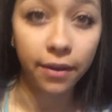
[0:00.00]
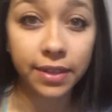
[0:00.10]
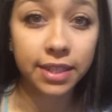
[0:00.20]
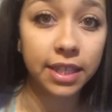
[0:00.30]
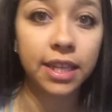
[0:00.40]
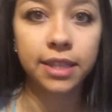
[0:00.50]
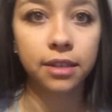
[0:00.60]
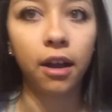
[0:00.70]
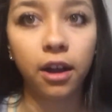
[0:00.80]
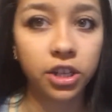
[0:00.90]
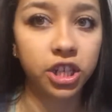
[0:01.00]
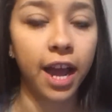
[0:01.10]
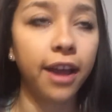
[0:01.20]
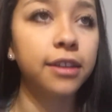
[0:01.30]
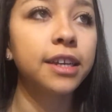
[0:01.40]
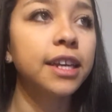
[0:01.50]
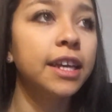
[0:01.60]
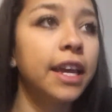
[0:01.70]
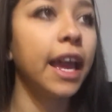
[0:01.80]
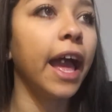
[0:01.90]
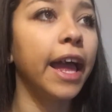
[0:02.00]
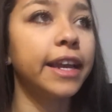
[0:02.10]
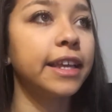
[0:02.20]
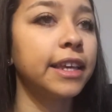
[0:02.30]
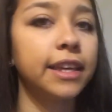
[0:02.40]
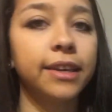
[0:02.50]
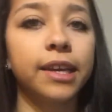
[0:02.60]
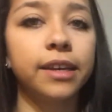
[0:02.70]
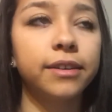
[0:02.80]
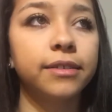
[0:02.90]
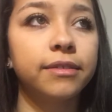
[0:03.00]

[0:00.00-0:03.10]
Obviously, it's our child, and he